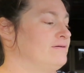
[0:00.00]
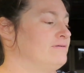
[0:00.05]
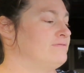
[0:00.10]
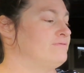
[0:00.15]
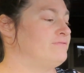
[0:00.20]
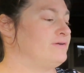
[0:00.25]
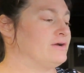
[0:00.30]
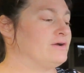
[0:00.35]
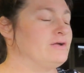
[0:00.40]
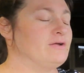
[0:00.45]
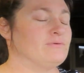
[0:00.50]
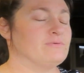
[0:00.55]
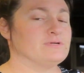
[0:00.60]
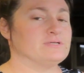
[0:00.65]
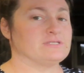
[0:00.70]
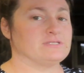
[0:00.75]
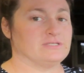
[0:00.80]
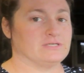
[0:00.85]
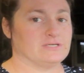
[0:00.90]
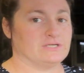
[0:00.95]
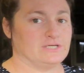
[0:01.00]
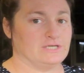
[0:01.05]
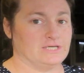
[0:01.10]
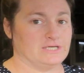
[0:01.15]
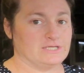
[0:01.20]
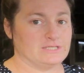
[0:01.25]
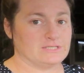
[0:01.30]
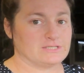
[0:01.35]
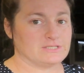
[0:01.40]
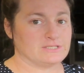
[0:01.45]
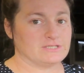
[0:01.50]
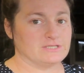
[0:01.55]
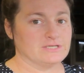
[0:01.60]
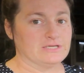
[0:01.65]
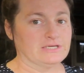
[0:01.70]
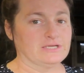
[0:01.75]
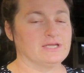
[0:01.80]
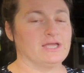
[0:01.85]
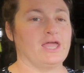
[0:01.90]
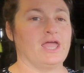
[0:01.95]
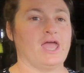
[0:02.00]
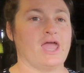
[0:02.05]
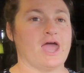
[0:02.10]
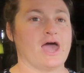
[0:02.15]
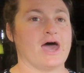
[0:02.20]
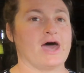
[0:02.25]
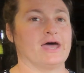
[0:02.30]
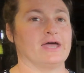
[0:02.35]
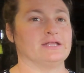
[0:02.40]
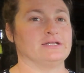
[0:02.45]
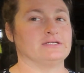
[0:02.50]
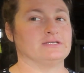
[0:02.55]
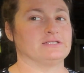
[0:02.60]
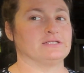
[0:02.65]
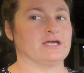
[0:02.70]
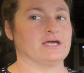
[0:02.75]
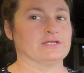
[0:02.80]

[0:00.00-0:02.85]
very resilient, and